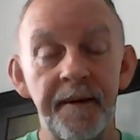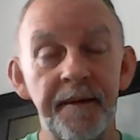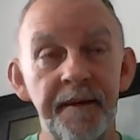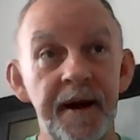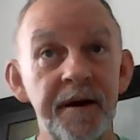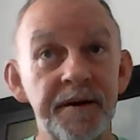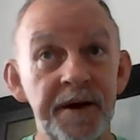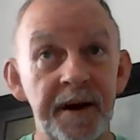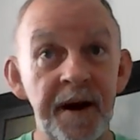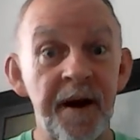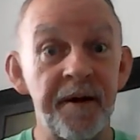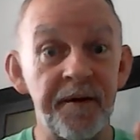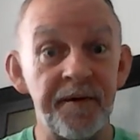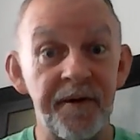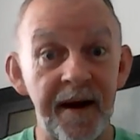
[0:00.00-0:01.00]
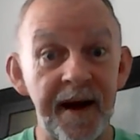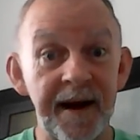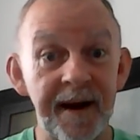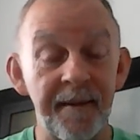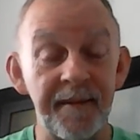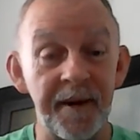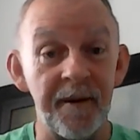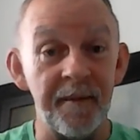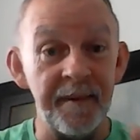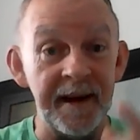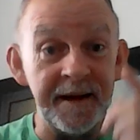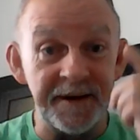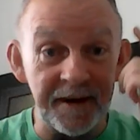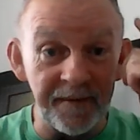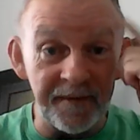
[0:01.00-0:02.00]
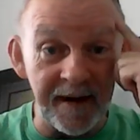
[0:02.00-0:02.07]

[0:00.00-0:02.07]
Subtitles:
There's another fight I'm going to mention.